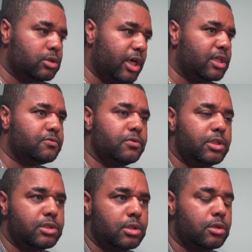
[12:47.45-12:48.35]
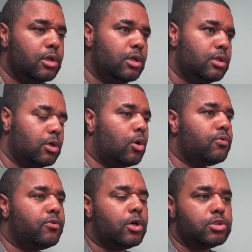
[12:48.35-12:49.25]
the S3s, the Golf
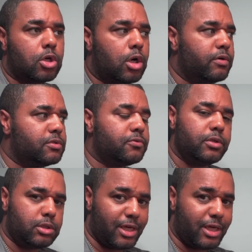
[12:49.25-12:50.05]
Rs, the RS3s,